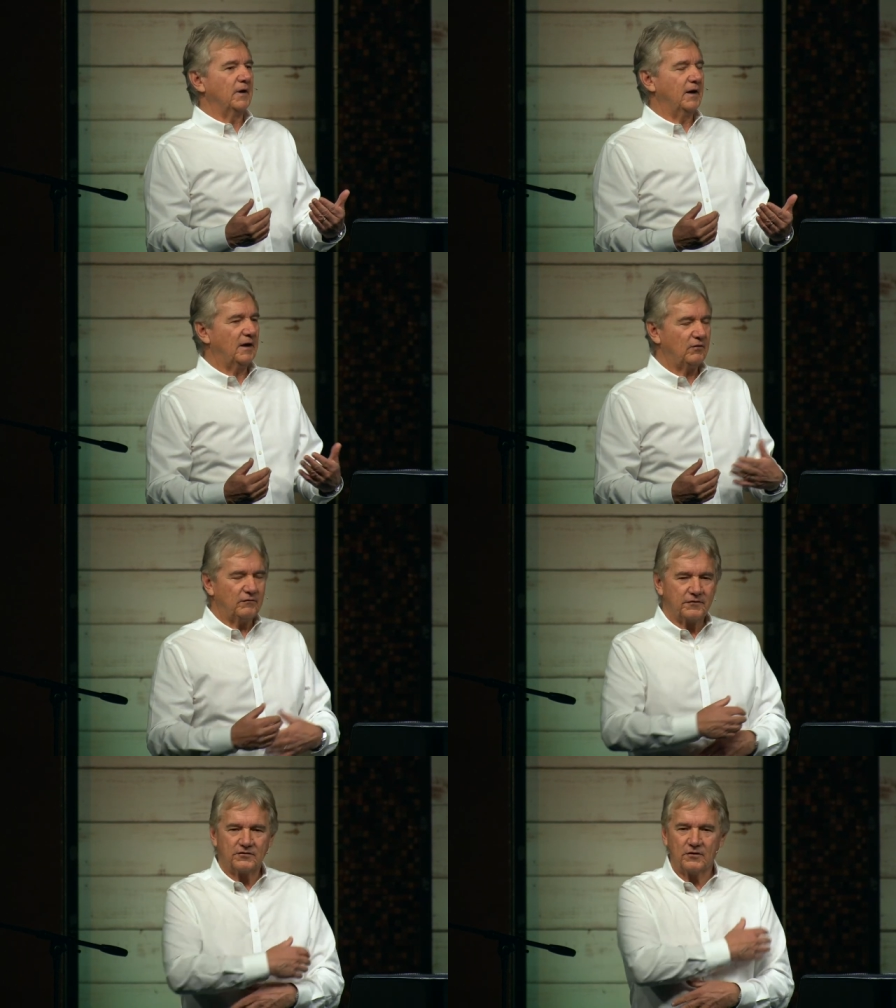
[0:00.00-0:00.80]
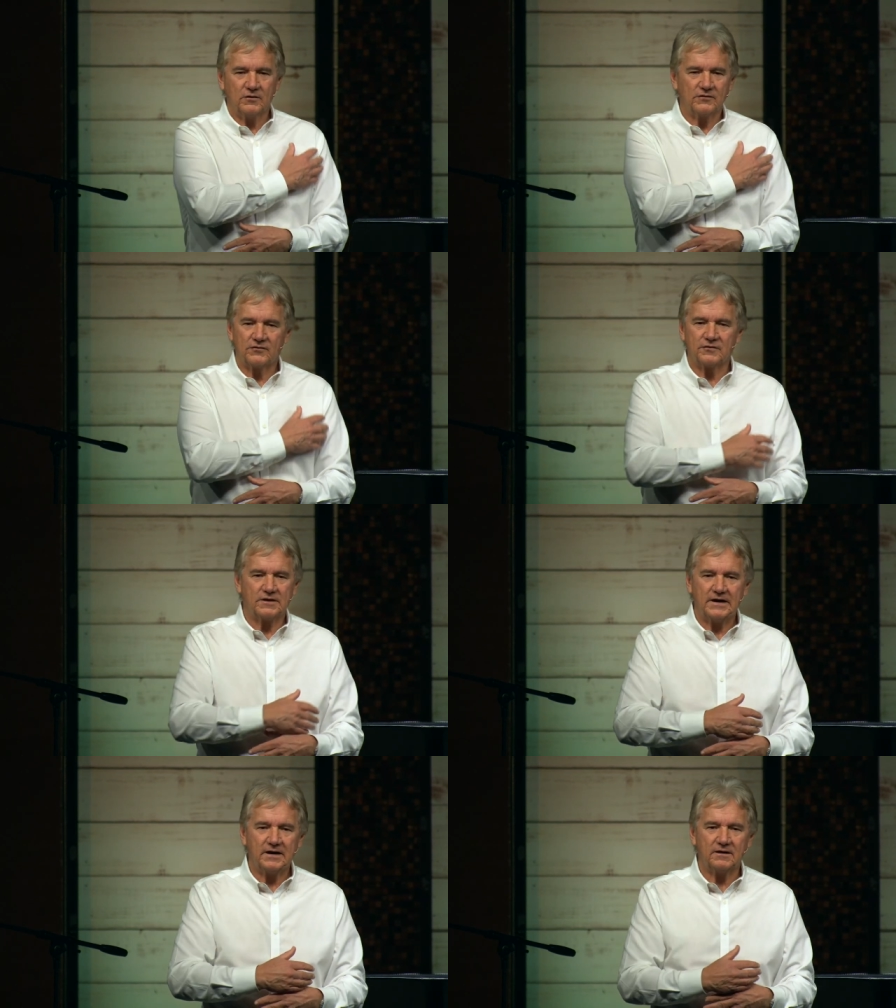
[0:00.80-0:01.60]
I don't know if he saw his
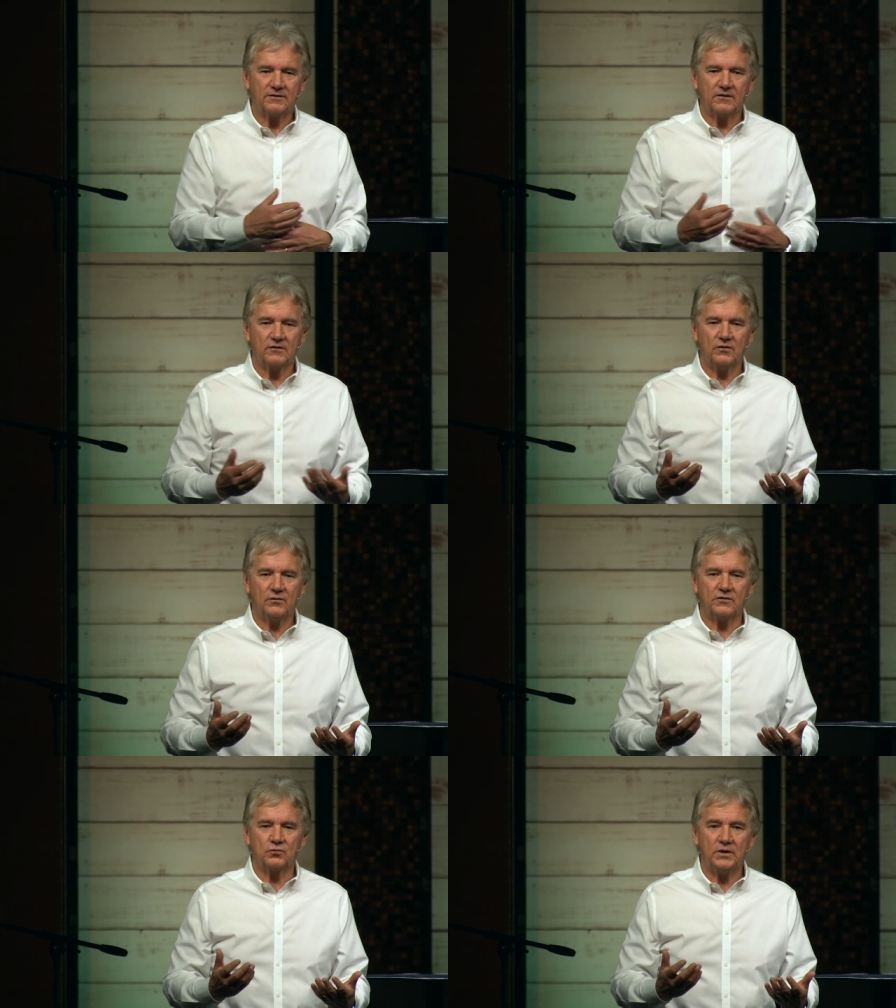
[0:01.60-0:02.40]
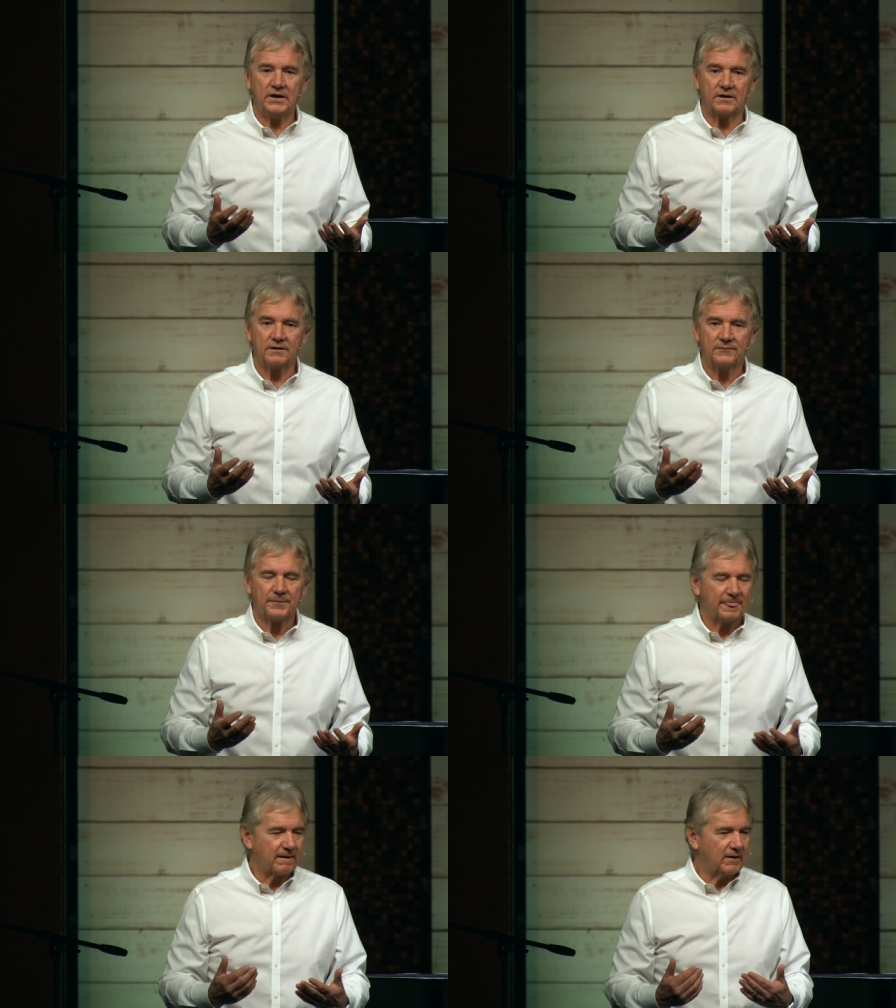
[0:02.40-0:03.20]
sling. He thought, oh, he's weak.
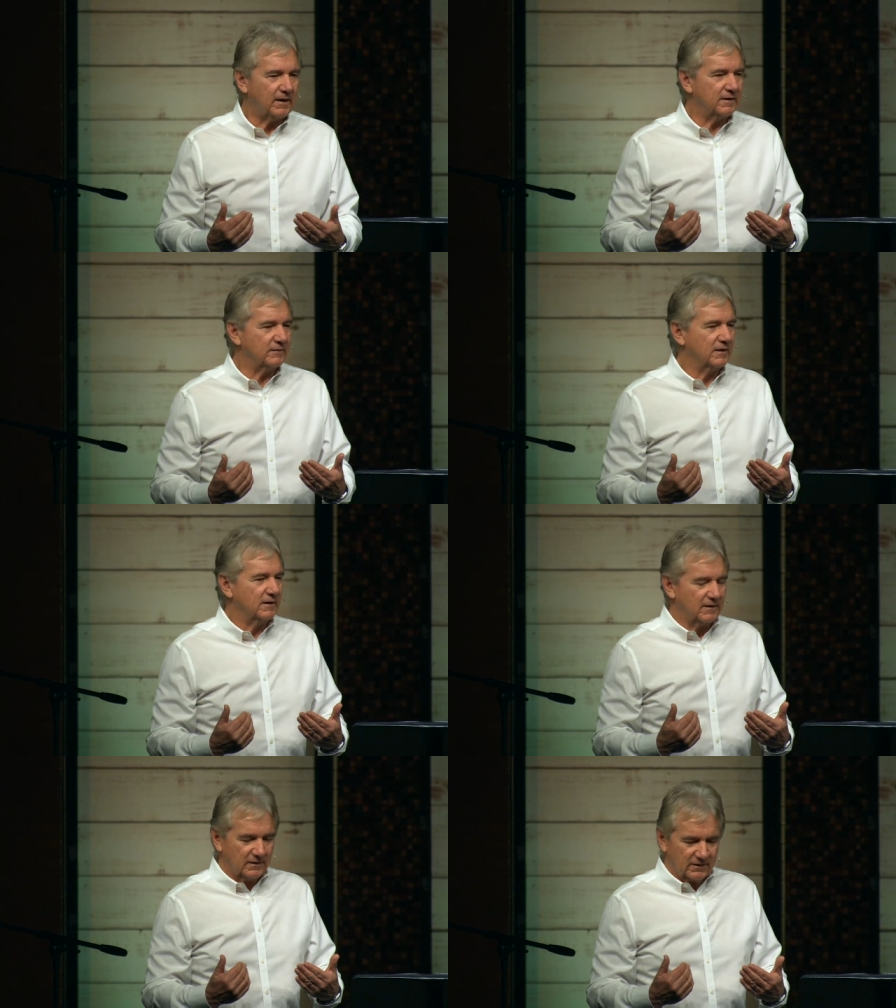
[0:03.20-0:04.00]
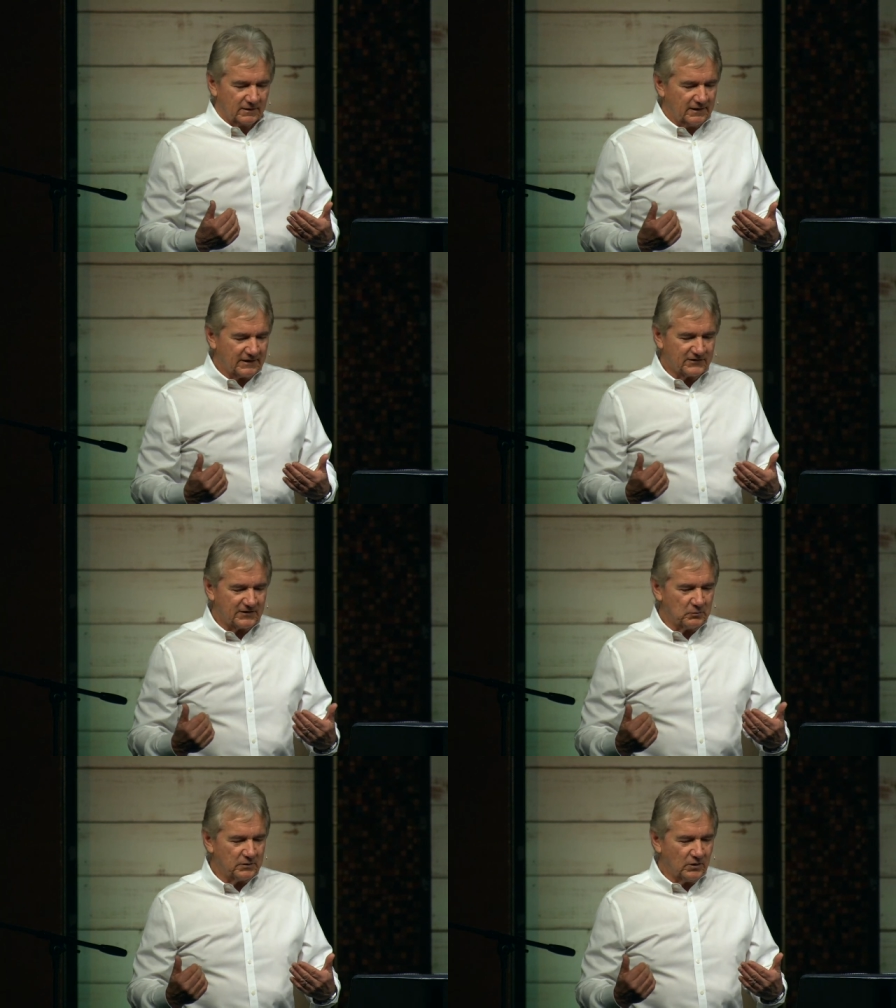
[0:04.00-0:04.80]
And next
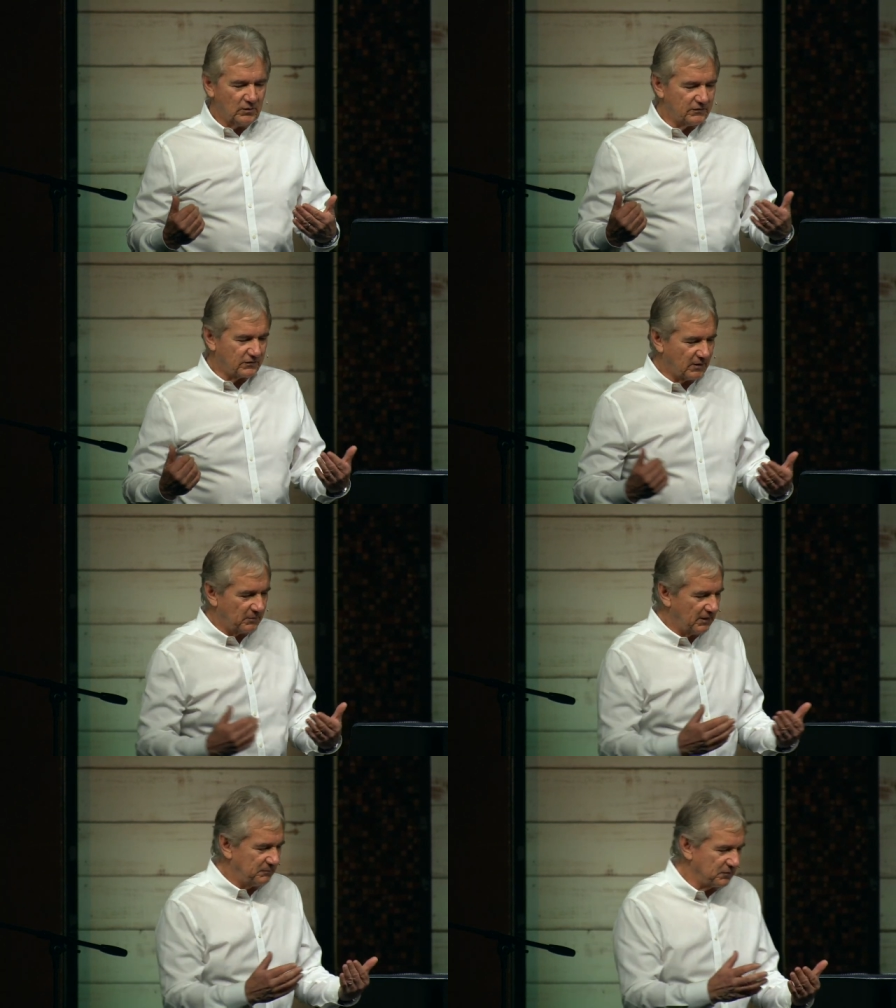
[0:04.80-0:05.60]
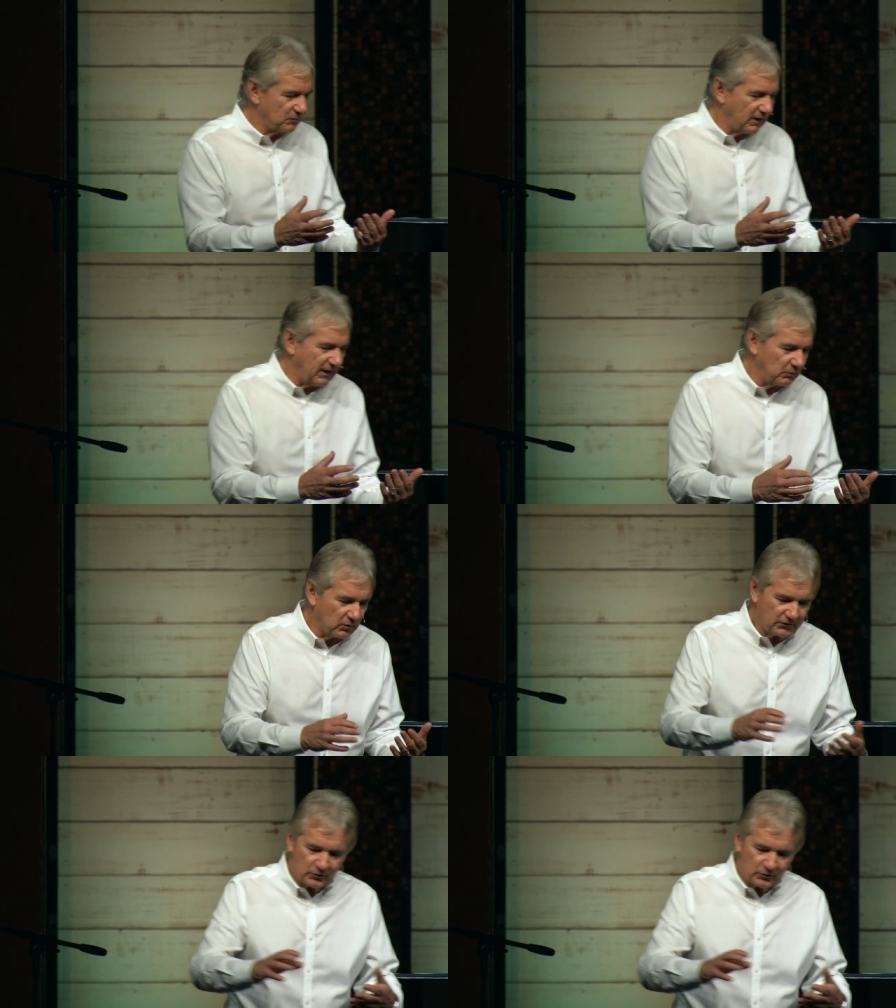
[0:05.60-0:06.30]
thing we know, he's coming up to Ray, and we're